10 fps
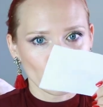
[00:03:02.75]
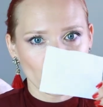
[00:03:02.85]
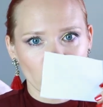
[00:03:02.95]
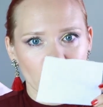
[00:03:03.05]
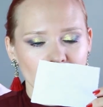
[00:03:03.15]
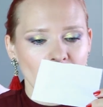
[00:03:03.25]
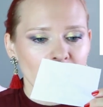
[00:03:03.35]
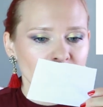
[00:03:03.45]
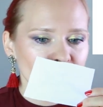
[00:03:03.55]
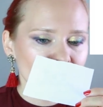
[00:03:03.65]
boutique
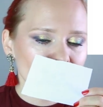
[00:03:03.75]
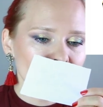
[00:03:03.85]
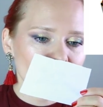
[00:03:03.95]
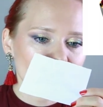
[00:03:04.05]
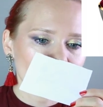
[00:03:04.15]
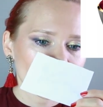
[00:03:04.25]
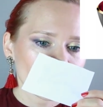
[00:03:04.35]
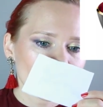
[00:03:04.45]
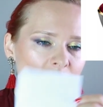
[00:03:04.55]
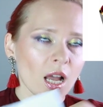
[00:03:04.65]
line.
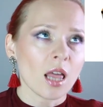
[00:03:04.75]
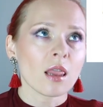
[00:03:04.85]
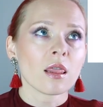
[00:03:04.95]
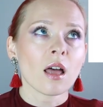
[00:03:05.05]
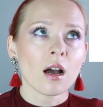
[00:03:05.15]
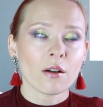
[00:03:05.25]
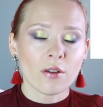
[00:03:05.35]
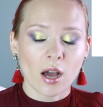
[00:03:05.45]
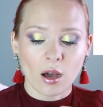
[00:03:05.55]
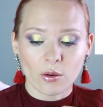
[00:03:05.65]
I
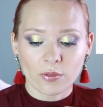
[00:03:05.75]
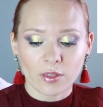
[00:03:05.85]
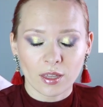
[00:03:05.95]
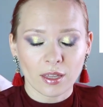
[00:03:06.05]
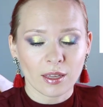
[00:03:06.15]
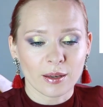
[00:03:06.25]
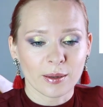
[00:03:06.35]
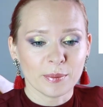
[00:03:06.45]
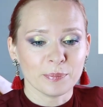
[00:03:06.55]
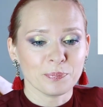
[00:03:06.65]
love how
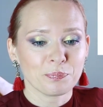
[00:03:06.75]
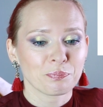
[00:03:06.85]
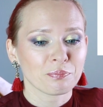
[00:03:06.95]
the